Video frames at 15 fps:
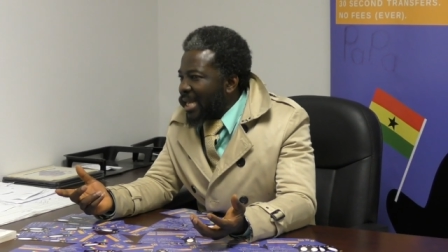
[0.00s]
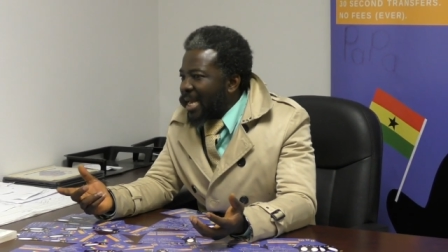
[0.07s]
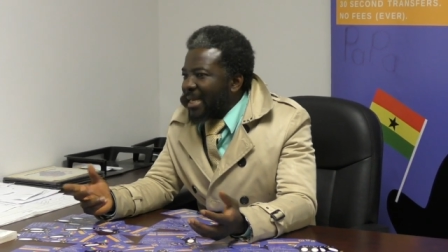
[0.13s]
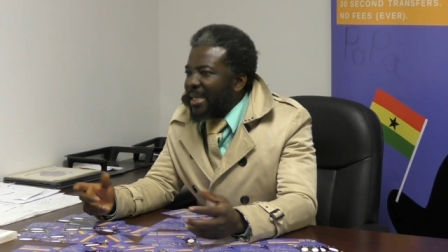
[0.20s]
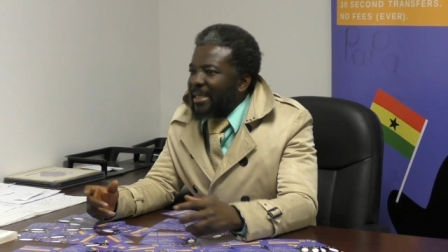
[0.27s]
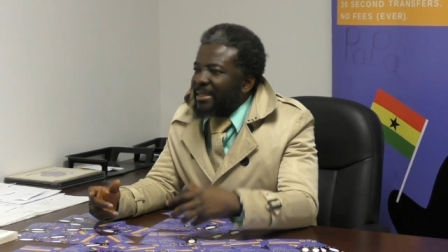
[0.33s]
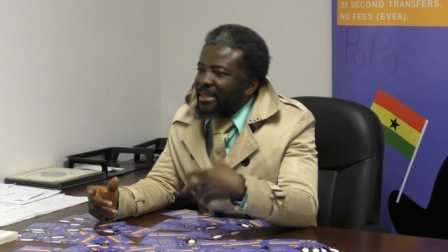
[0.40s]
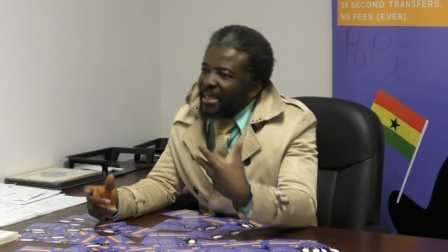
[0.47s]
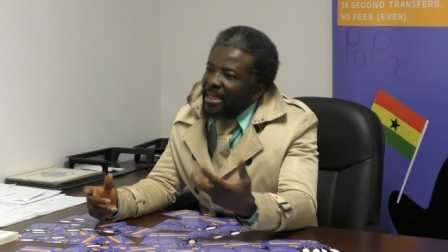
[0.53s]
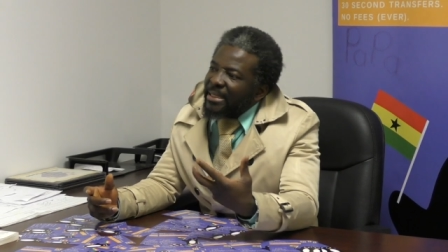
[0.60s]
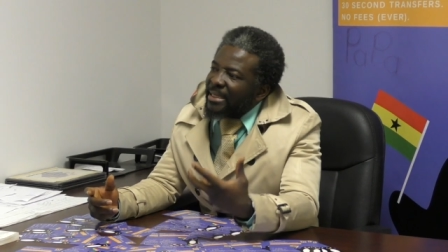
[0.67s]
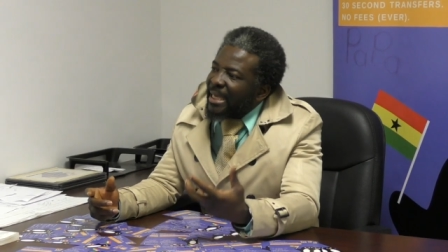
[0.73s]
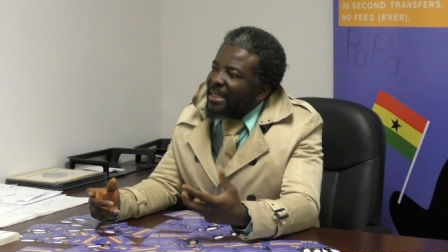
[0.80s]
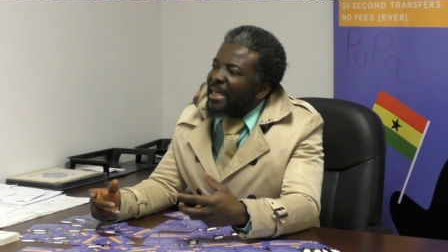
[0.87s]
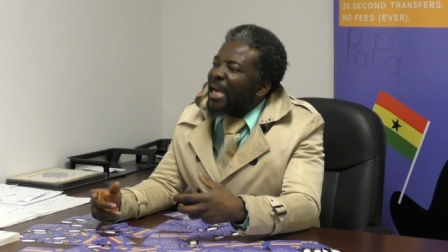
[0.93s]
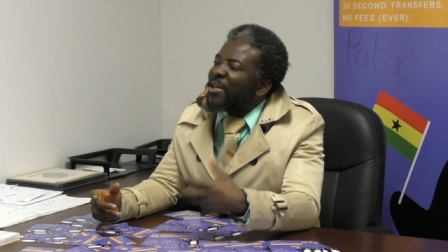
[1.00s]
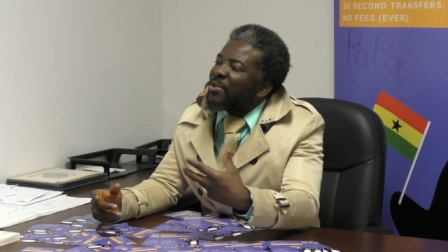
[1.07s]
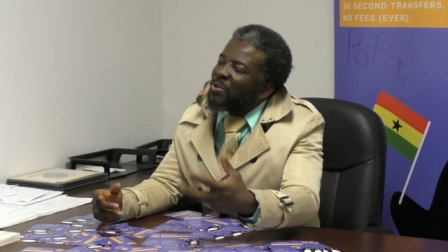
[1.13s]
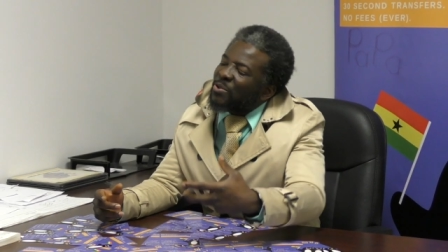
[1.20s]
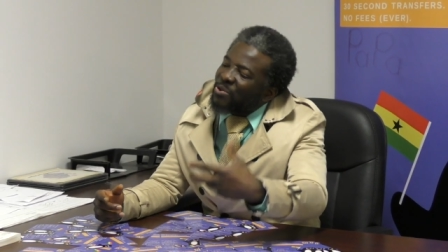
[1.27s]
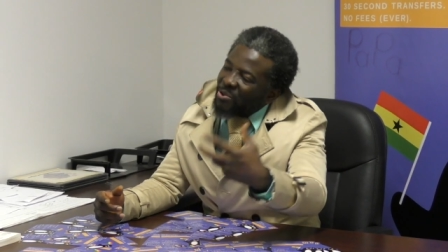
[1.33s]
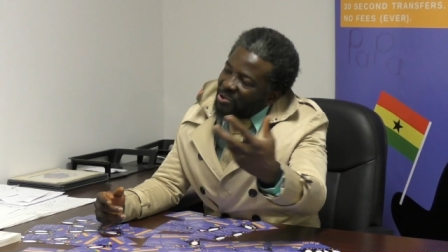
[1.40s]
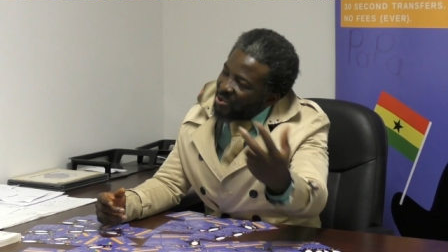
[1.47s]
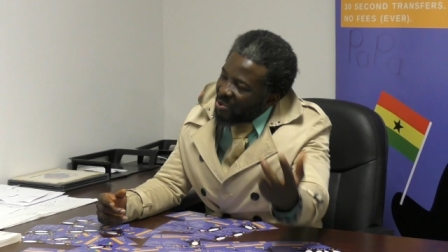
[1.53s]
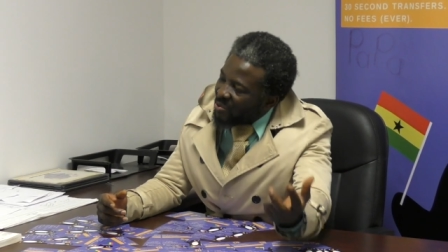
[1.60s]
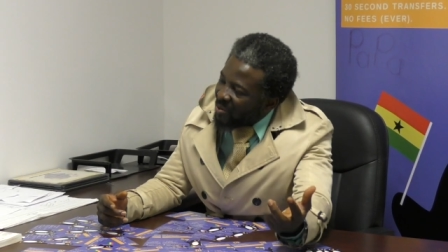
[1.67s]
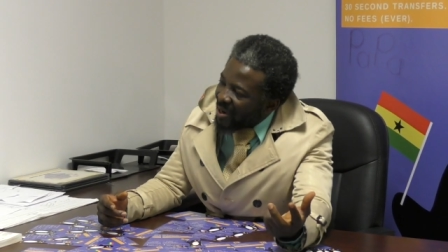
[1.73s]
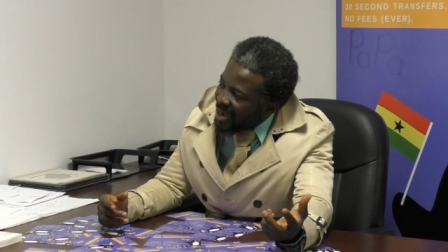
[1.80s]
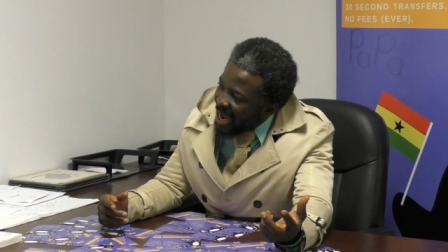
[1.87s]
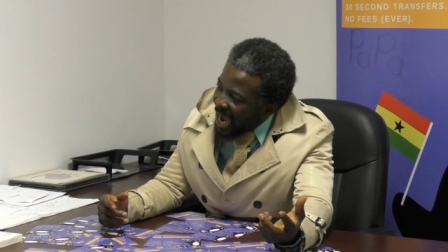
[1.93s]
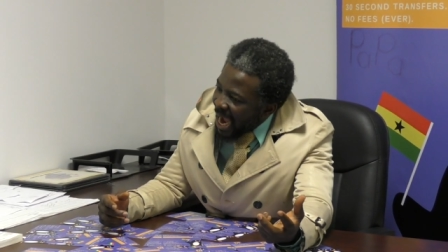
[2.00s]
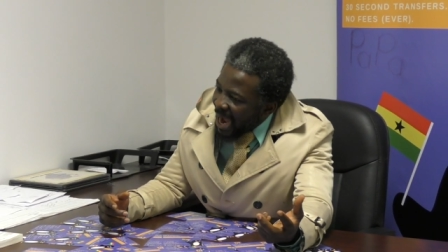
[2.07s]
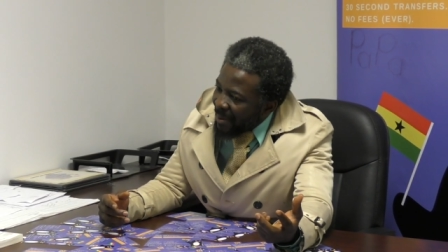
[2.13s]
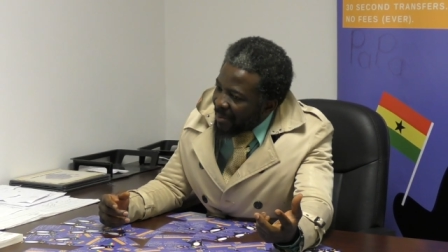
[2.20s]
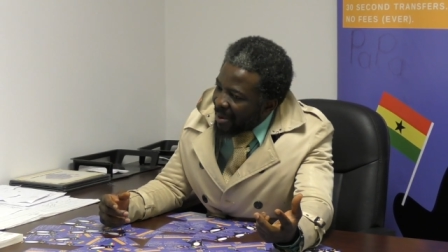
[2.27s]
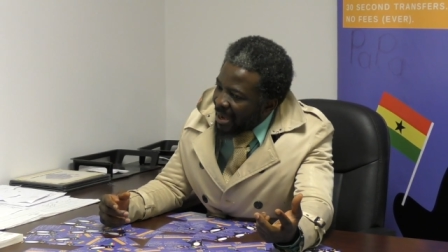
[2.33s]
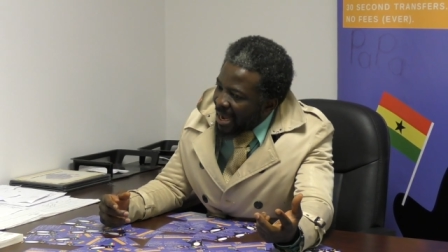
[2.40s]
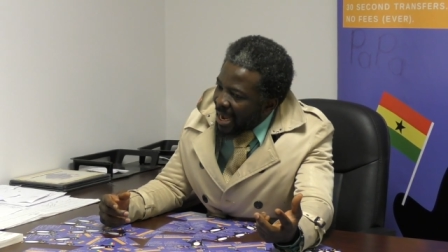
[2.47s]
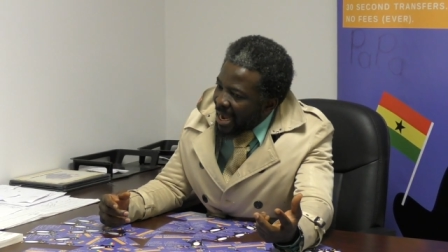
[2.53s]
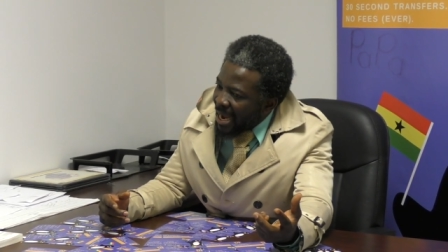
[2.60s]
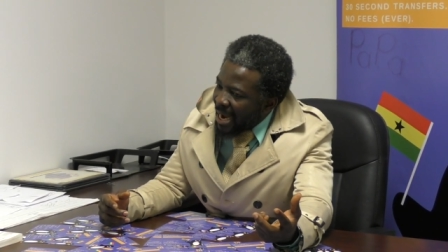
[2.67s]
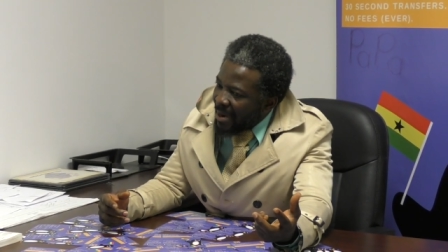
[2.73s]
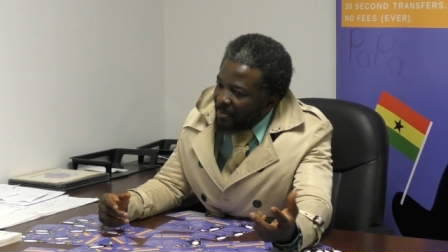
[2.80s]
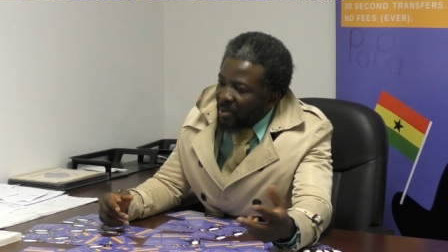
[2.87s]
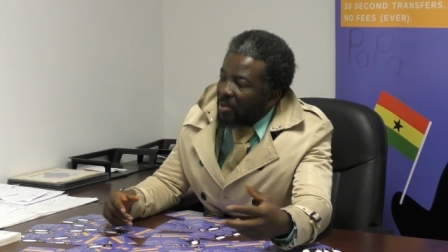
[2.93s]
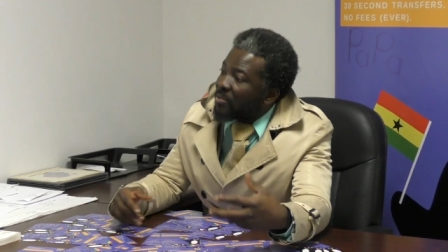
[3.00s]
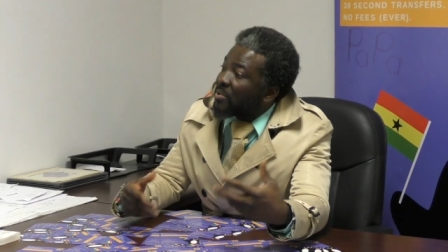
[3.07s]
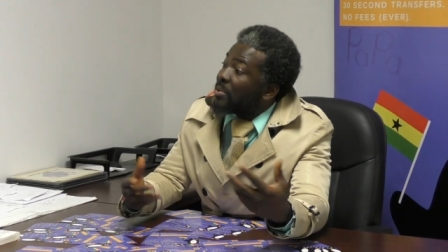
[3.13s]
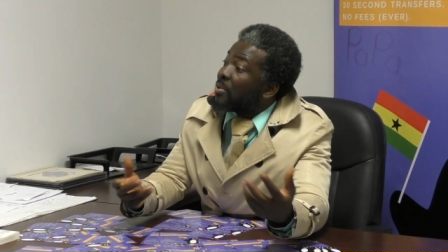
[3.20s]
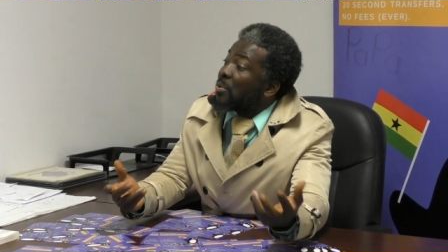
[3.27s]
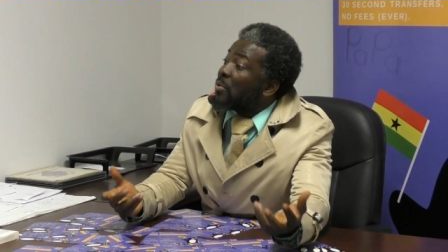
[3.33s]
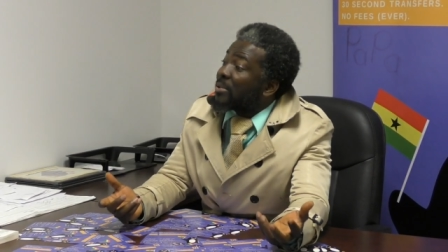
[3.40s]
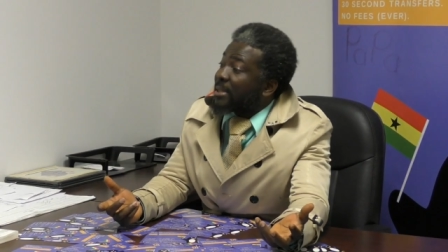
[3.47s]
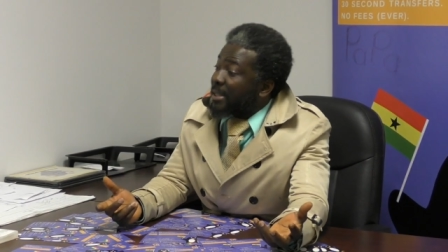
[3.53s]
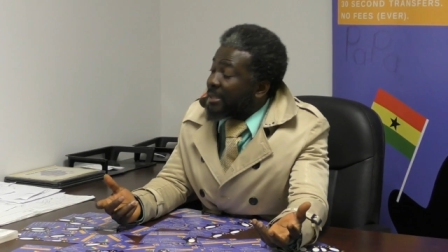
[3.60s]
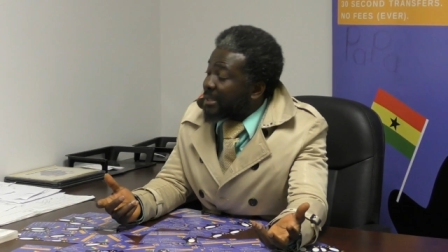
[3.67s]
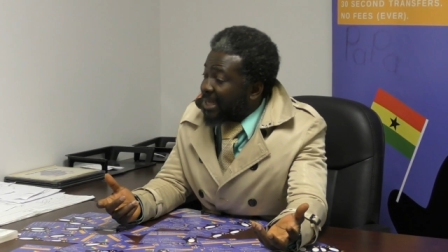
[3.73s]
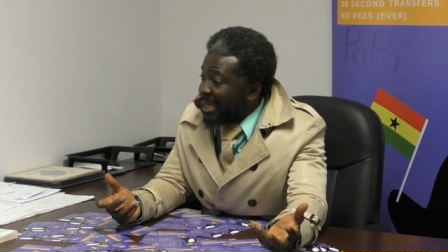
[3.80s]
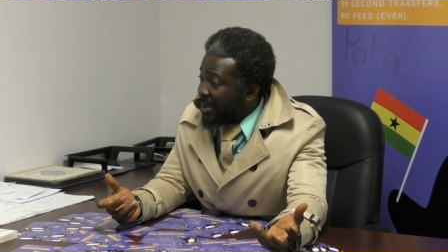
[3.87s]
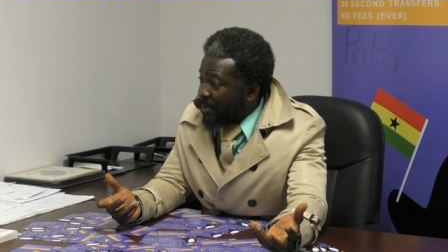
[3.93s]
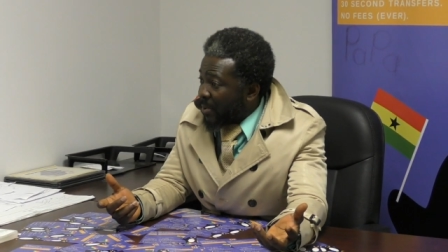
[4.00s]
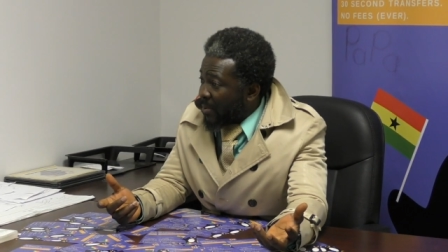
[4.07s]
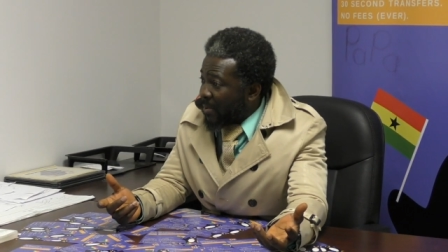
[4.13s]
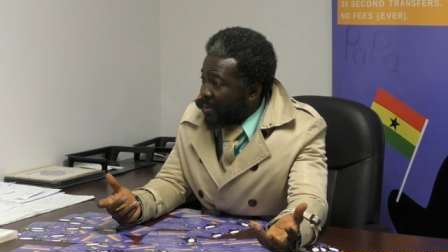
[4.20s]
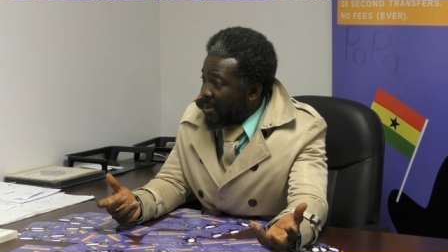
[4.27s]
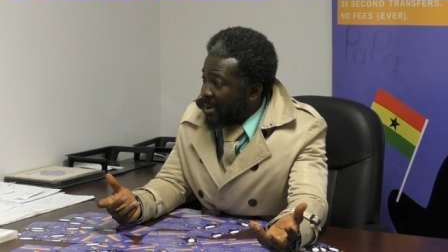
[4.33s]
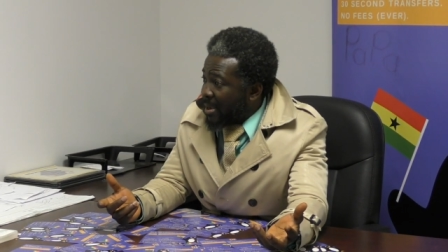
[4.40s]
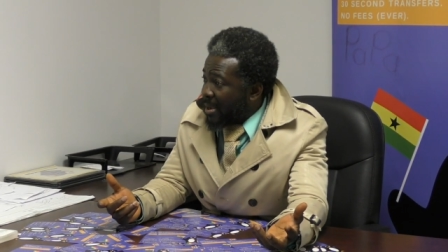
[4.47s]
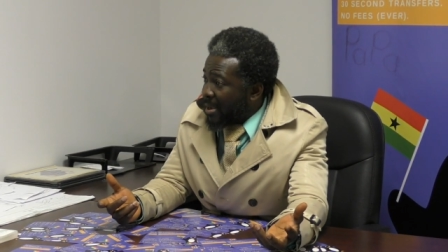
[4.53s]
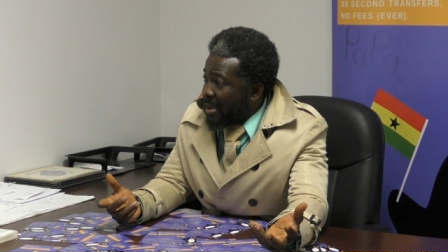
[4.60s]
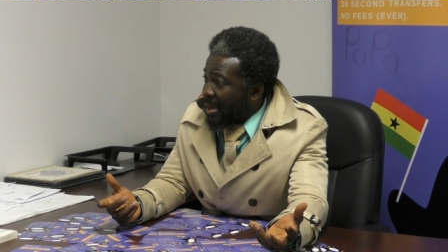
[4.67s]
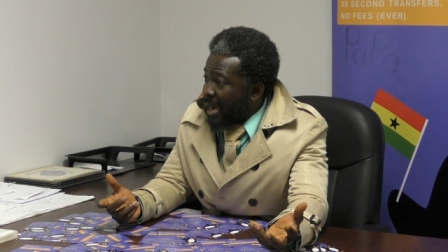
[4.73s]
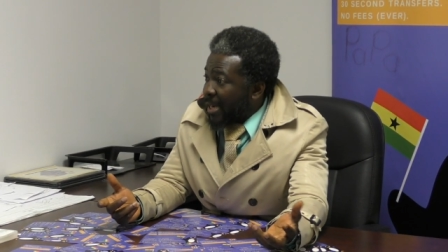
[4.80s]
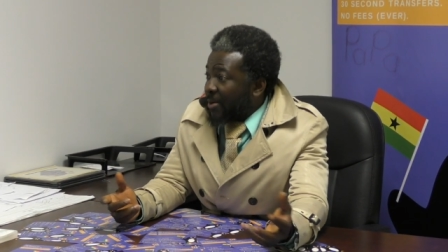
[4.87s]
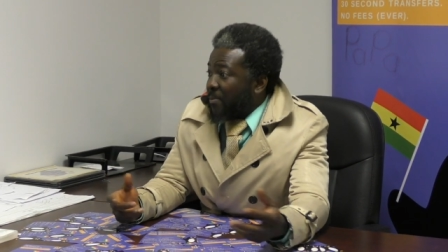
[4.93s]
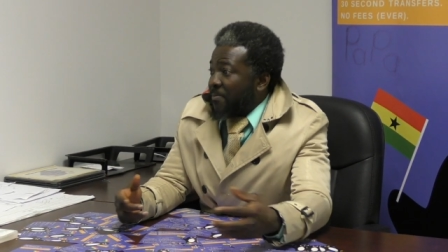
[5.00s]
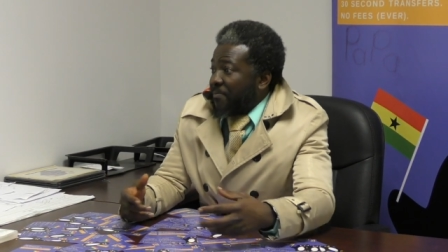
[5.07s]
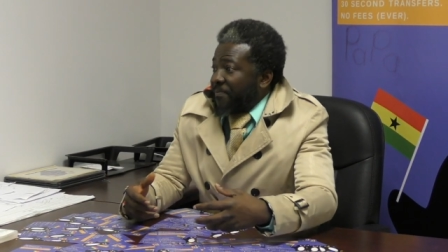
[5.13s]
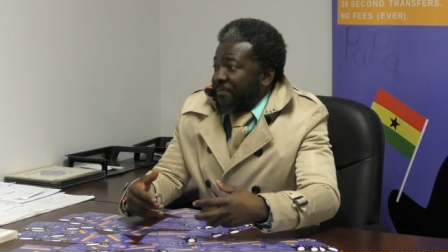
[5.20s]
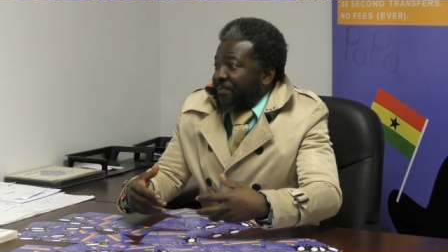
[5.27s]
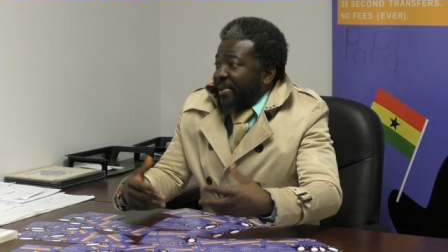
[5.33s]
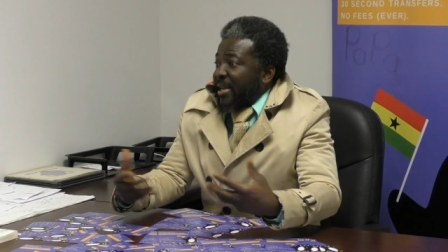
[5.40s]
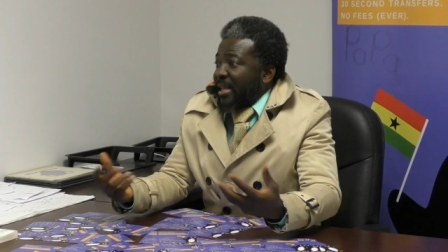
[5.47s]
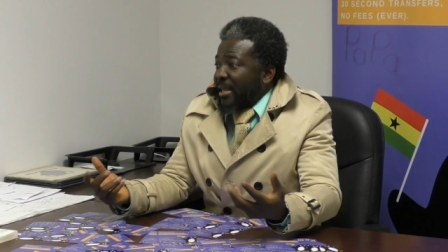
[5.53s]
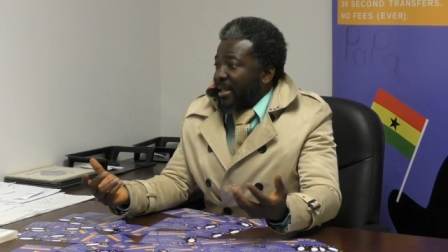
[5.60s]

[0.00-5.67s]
and then things that I used to do, I'm not doing those things anymore. I don't feel